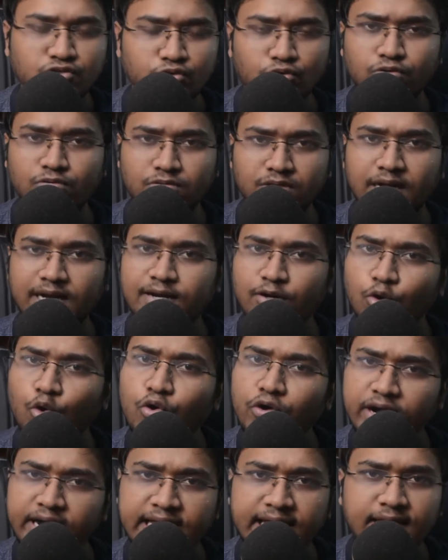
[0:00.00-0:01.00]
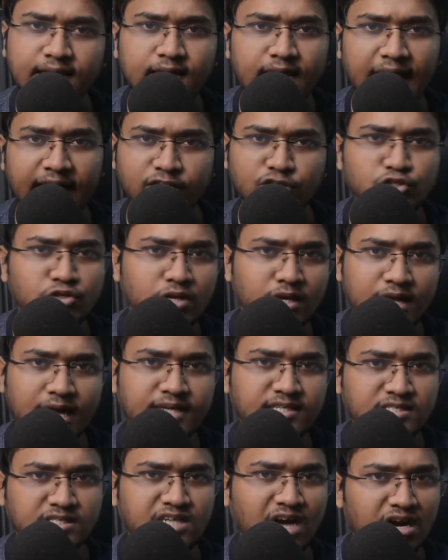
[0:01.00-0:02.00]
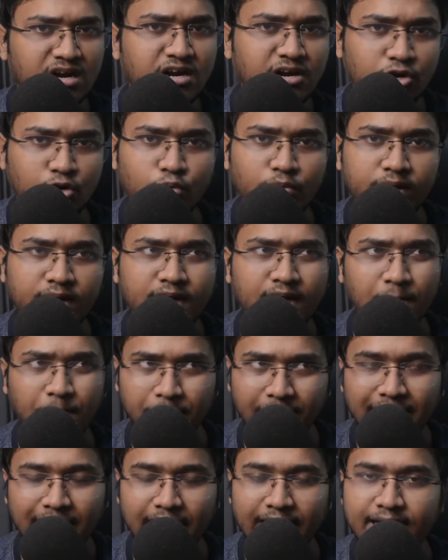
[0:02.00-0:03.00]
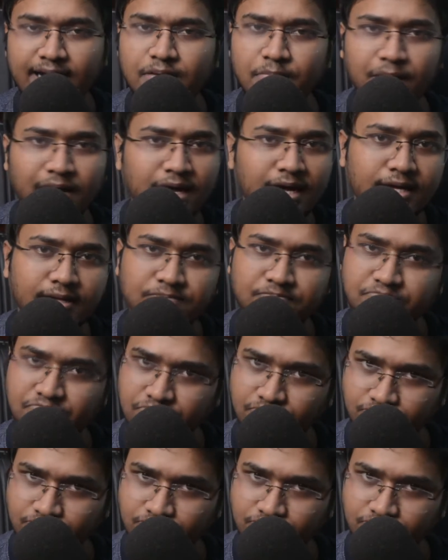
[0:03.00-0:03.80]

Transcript: So that note taking, actually I started doing it a bit late, but I